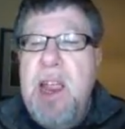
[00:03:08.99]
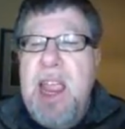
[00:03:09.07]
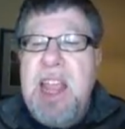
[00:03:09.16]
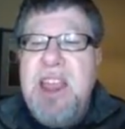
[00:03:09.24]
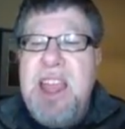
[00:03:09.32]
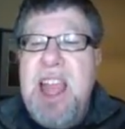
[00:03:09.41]

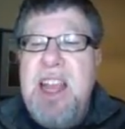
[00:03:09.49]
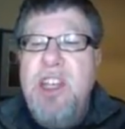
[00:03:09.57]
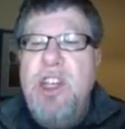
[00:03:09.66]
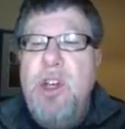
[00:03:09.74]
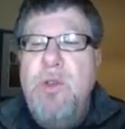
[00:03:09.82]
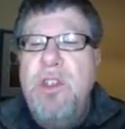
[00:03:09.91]
it then
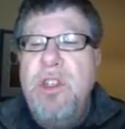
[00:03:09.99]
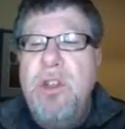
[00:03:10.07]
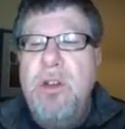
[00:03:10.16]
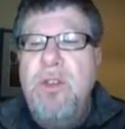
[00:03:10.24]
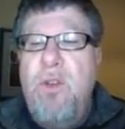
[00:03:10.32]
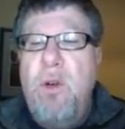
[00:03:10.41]
chooses
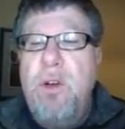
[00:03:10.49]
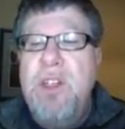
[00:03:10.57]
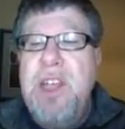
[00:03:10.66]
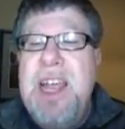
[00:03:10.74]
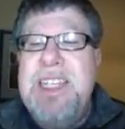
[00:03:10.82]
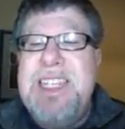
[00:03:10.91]
those folders
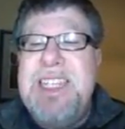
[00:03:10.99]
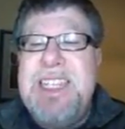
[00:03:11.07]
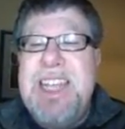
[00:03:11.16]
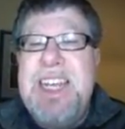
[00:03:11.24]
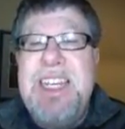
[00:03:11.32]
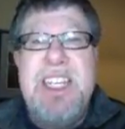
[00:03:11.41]
and
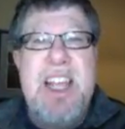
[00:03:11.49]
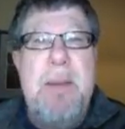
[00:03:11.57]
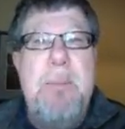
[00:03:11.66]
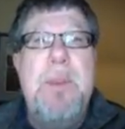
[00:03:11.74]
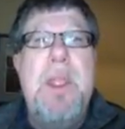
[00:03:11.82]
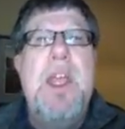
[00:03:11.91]
syncs
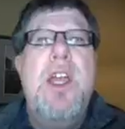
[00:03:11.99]
them